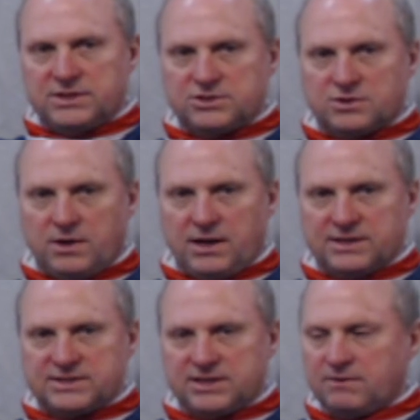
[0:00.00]
is just going to kind
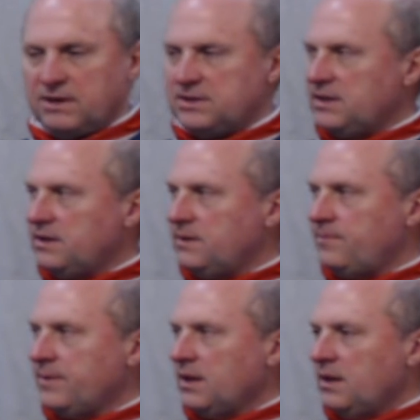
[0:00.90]
of sit right there.
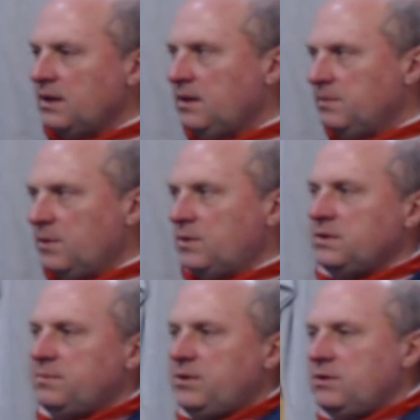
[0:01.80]
But one of
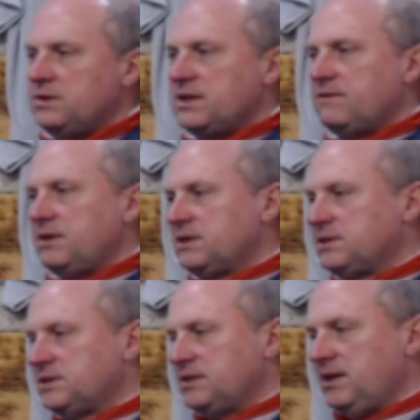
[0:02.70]
the beauties of it
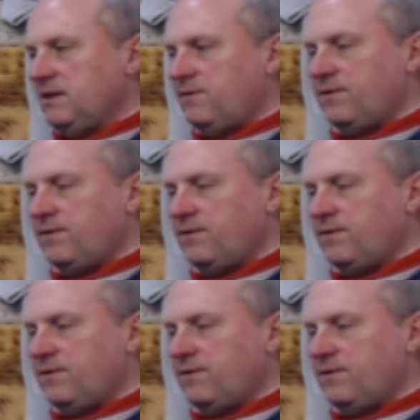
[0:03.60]
is if